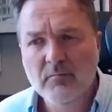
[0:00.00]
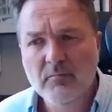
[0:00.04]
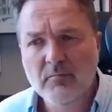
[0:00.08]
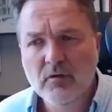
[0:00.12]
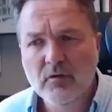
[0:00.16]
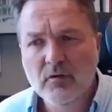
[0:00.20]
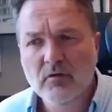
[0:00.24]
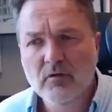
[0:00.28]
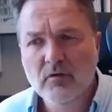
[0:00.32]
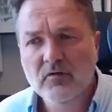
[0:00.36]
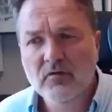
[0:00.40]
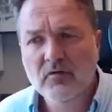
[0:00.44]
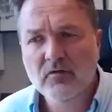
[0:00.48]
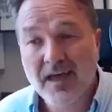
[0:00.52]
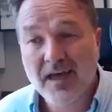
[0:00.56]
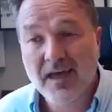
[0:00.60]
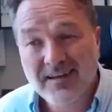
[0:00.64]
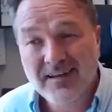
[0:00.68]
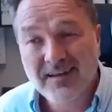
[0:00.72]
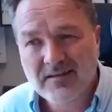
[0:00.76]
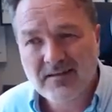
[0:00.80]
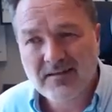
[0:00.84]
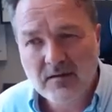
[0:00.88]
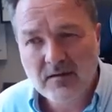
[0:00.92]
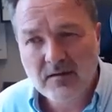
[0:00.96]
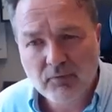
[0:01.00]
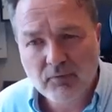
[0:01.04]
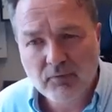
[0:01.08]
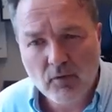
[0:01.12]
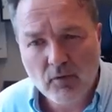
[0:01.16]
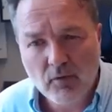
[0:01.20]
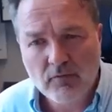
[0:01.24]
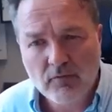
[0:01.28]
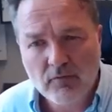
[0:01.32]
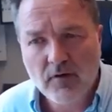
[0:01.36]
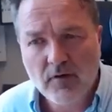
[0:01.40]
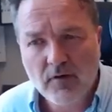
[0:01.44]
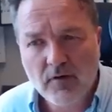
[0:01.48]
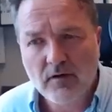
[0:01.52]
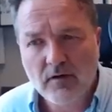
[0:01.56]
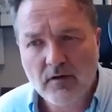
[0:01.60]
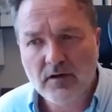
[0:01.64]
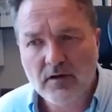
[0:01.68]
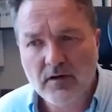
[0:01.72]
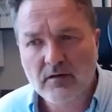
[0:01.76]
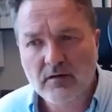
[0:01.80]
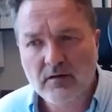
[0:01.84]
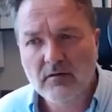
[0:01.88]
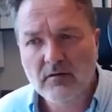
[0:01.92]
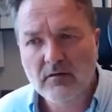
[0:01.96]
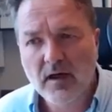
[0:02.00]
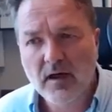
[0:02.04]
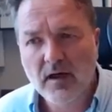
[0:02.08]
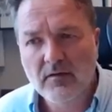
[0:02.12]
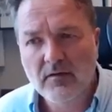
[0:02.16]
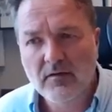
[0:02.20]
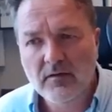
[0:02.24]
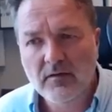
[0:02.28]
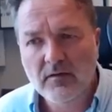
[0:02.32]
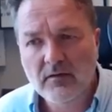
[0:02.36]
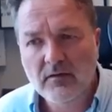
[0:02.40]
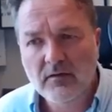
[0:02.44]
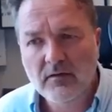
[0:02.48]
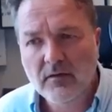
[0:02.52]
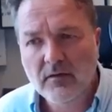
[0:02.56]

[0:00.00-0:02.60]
because the ethnic profiling and